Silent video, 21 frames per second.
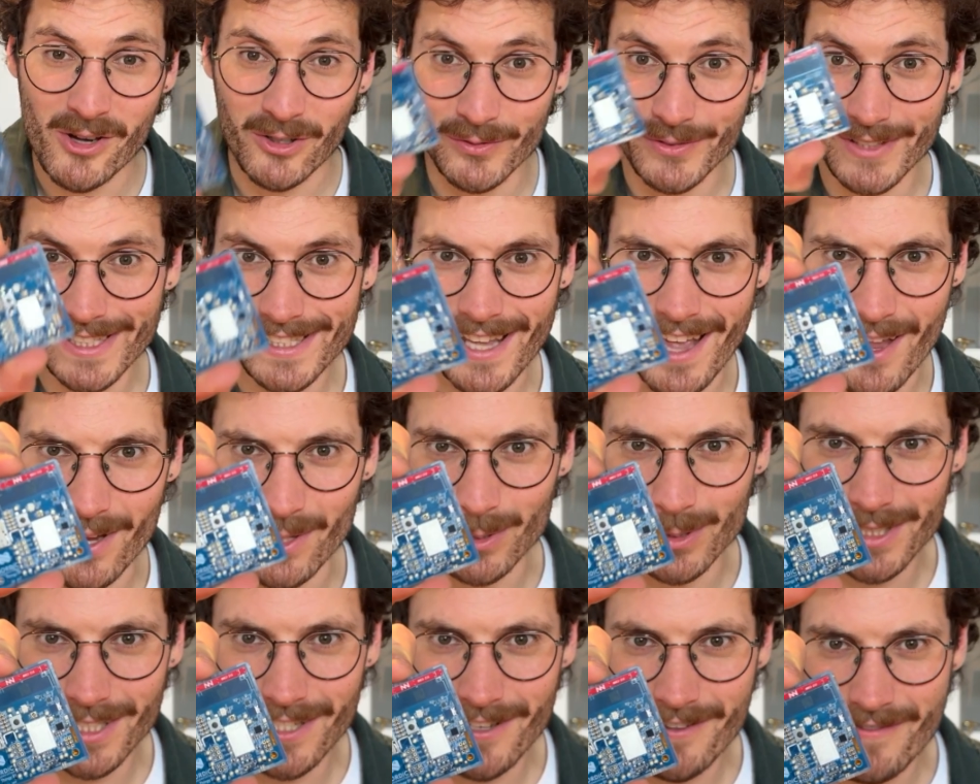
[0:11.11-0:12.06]
of this
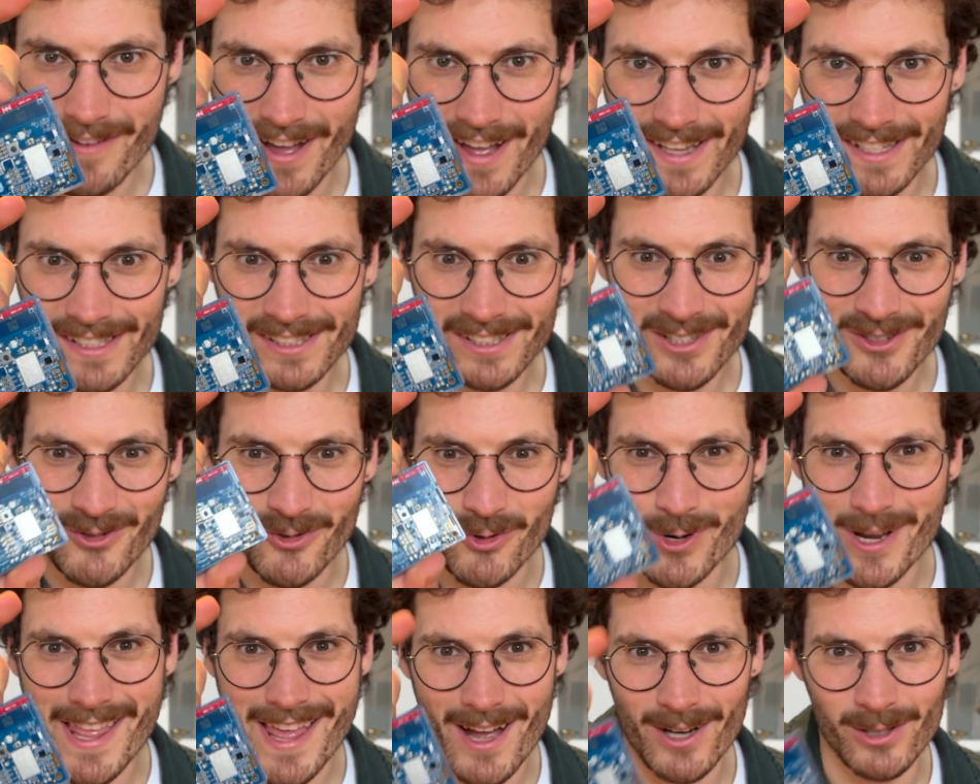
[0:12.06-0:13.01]
IoT device
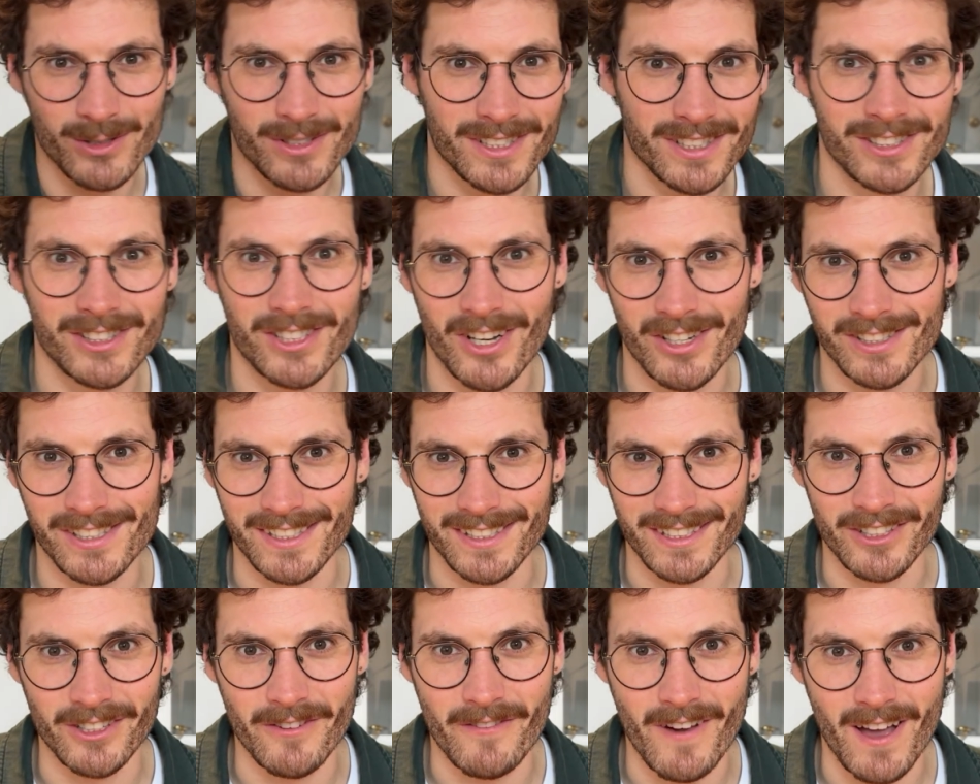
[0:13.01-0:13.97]
without
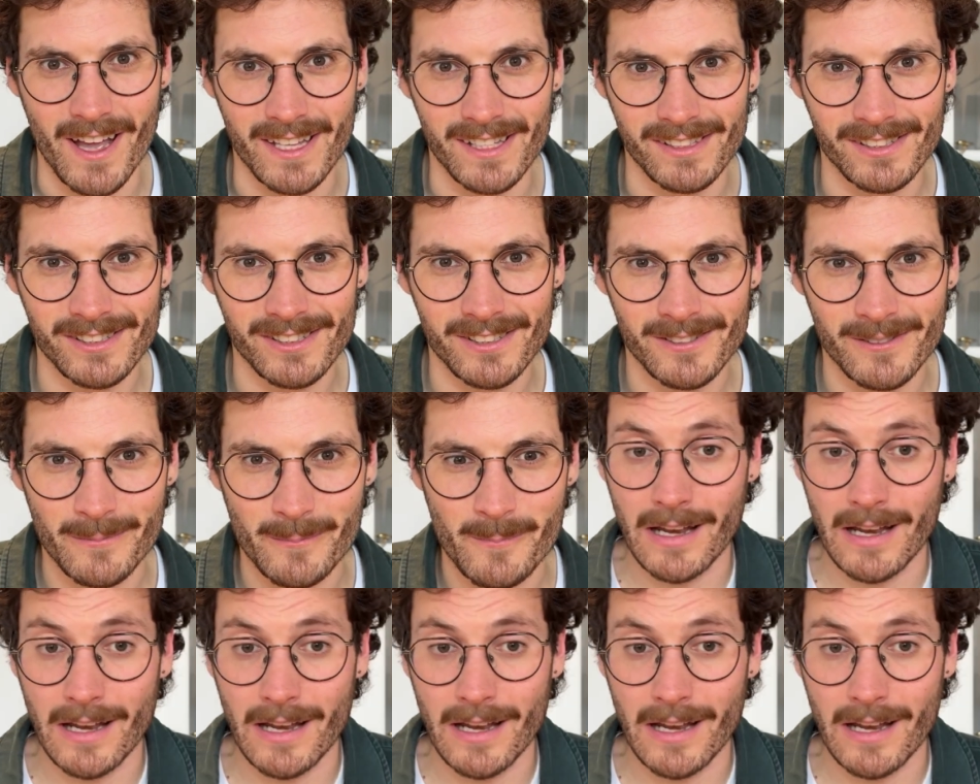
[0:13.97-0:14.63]
touching the device.